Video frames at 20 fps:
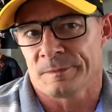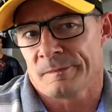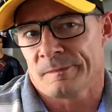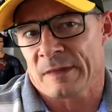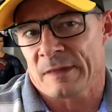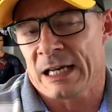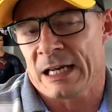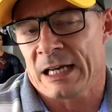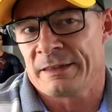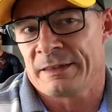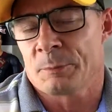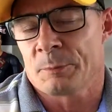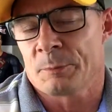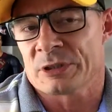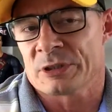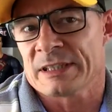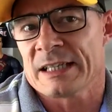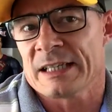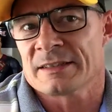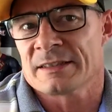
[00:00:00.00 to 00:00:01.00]
precisely
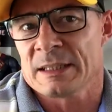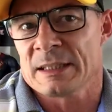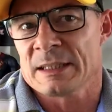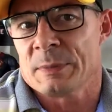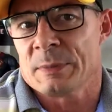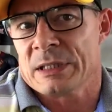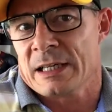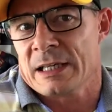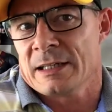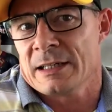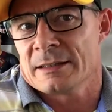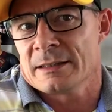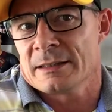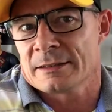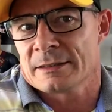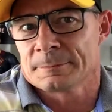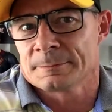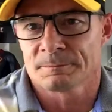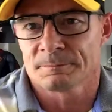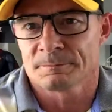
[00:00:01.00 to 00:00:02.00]
because
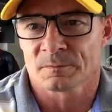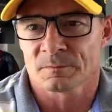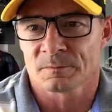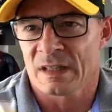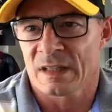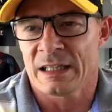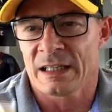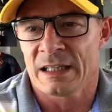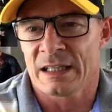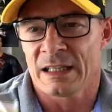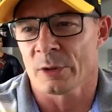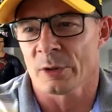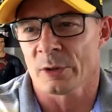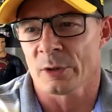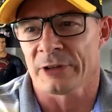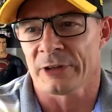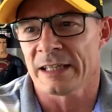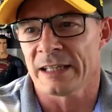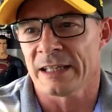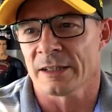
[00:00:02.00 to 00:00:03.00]
he sort of flies under
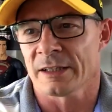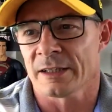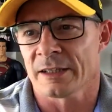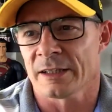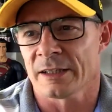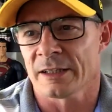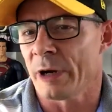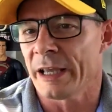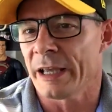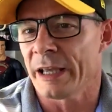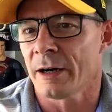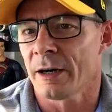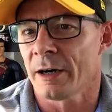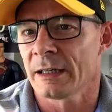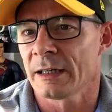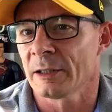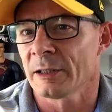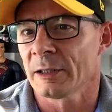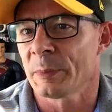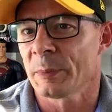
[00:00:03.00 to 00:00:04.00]
the radar a little
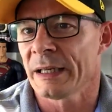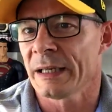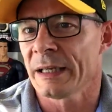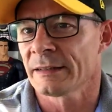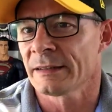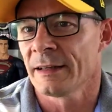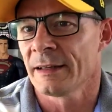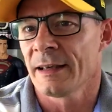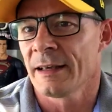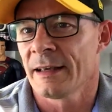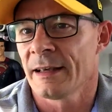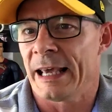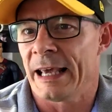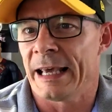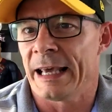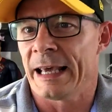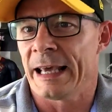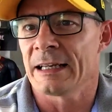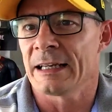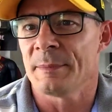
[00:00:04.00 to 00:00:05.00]
bit. And I
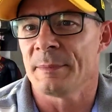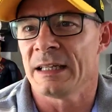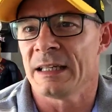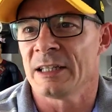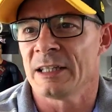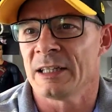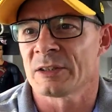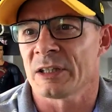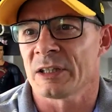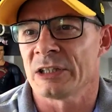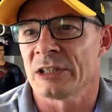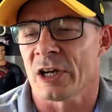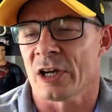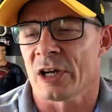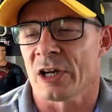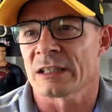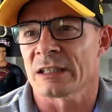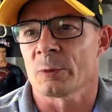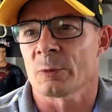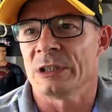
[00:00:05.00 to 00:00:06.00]
mean, he's on it
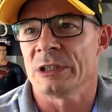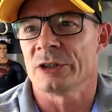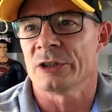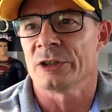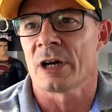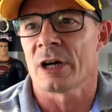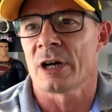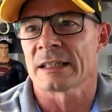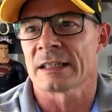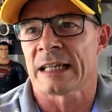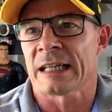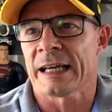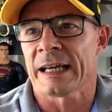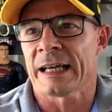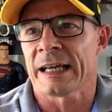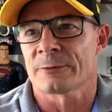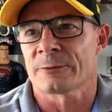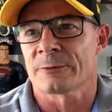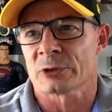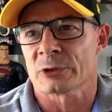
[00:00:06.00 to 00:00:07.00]
when you're on a title for
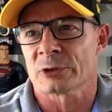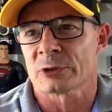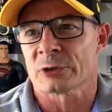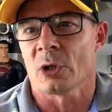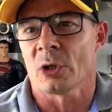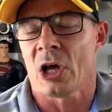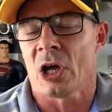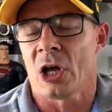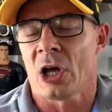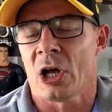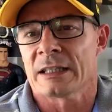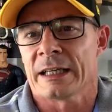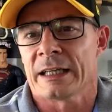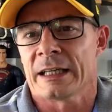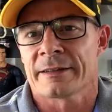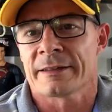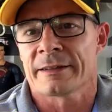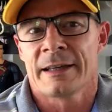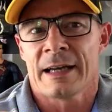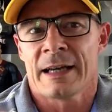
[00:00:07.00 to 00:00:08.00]
so long, like
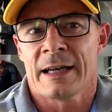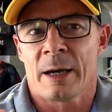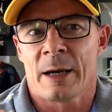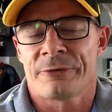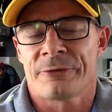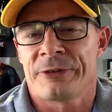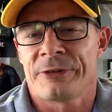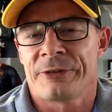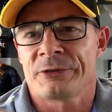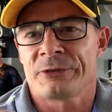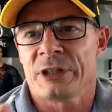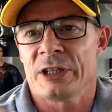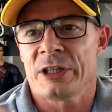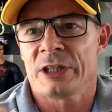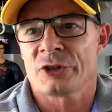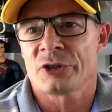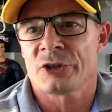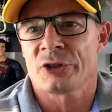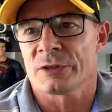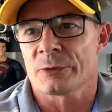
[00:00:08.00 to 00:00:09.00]
50 issues of
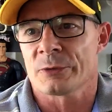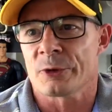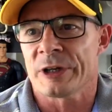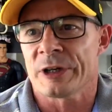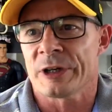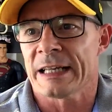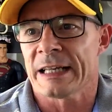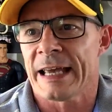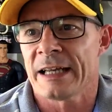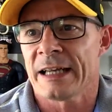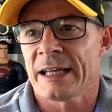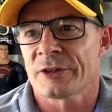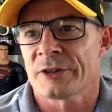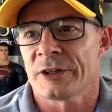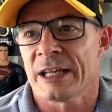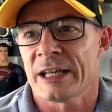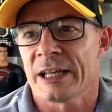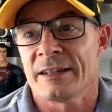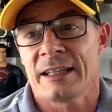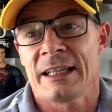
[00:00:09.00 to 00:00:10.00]
Green Lantern, and
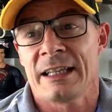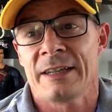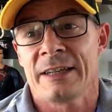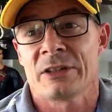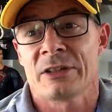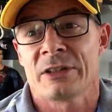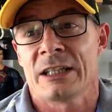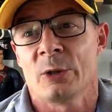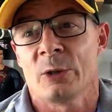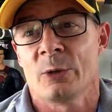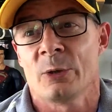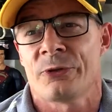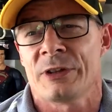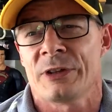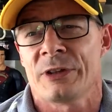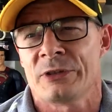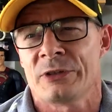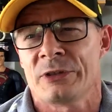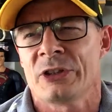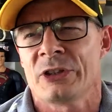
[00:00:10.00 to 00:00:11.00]
even in New 52, I
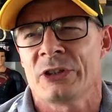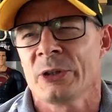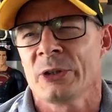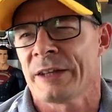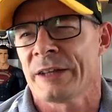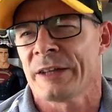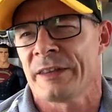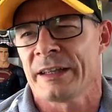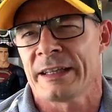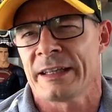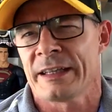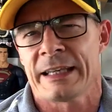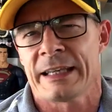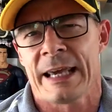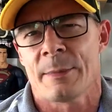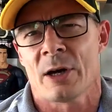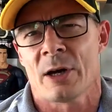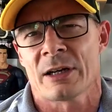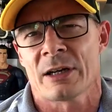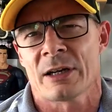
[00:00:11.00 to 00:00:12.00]
think he came on
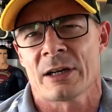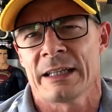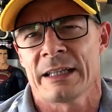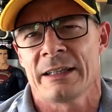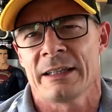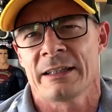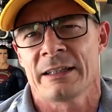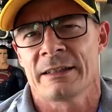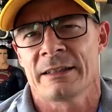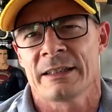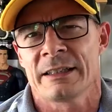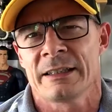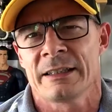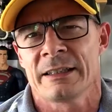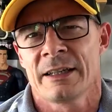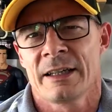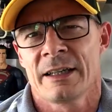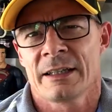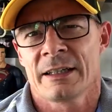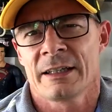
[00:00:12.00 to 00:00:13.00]
in the later
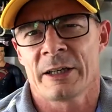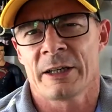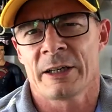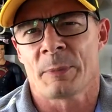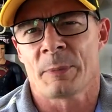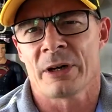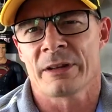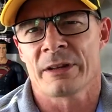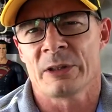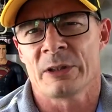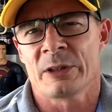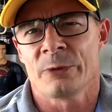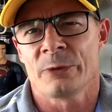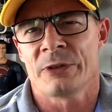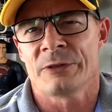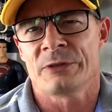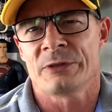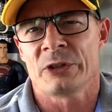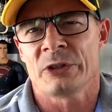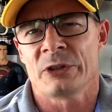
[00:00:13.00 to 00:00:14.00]
part of the New 52 on
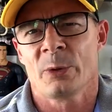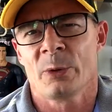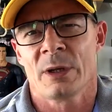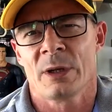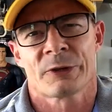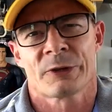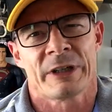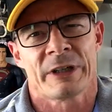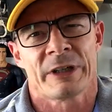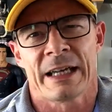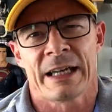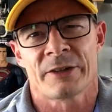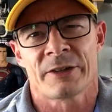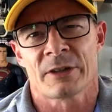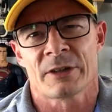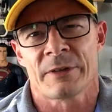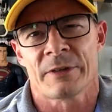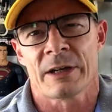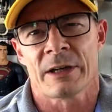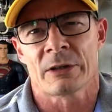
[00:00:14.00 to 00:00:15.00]
Green Lantern, if I
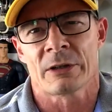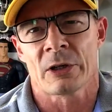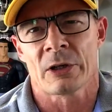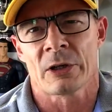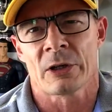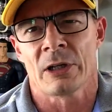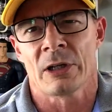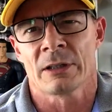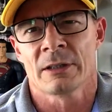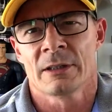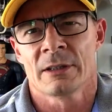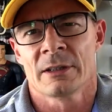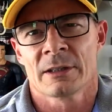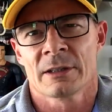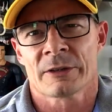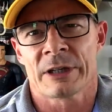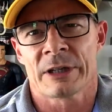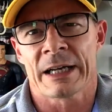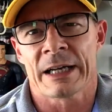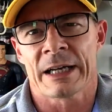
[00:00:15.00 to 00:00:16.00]
recall correct.
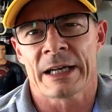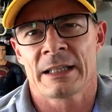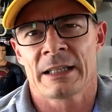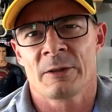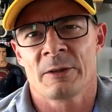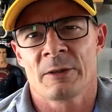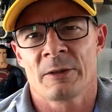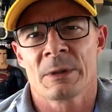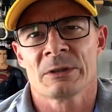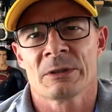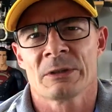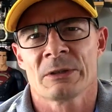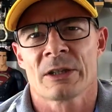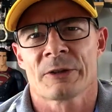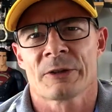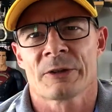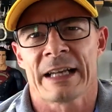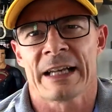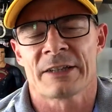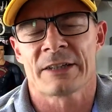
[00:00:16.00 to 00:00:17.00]
He was on Green Lantern a
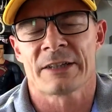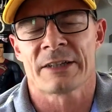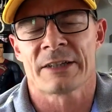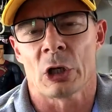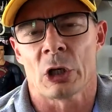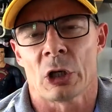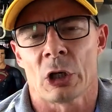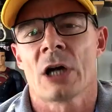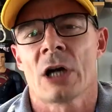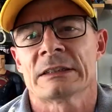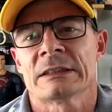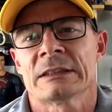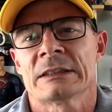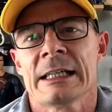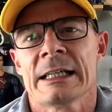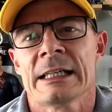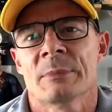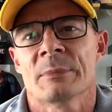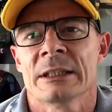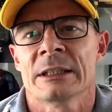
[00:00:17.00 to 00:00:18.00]
long time, but
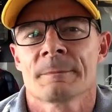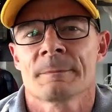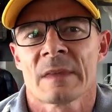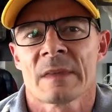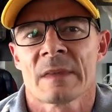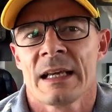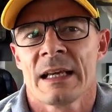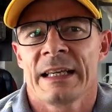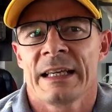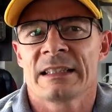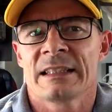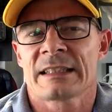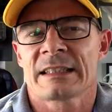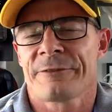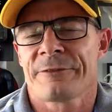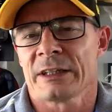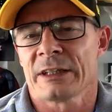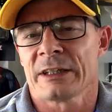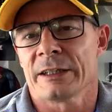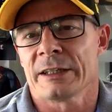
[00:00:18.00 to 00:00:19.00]
he's definitely
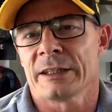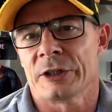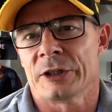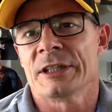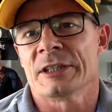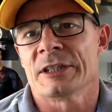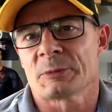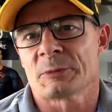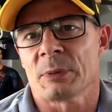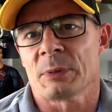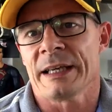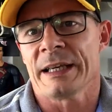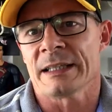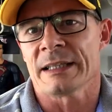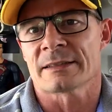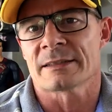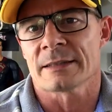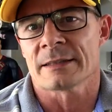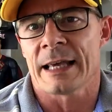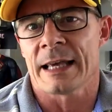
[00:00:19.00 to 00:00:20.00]
earned his place,
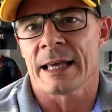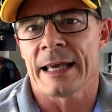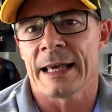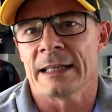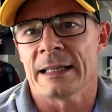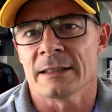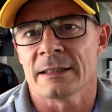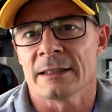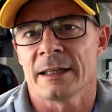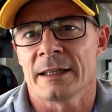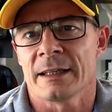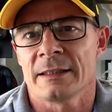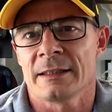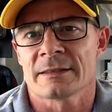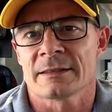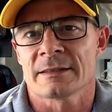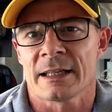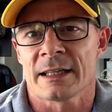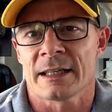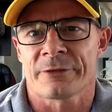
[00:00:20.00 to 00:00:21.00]
and he's
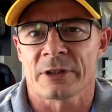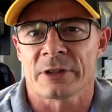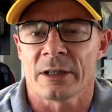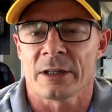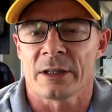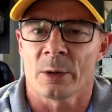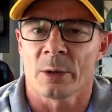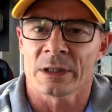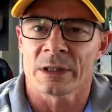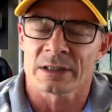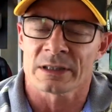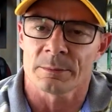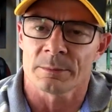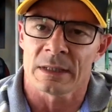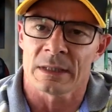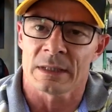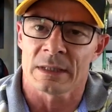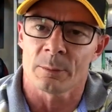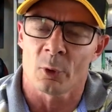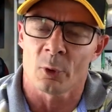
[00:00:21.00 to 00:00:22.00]
definitely owing some more
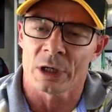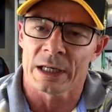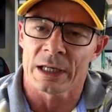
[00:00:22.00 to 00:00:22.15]
love than he's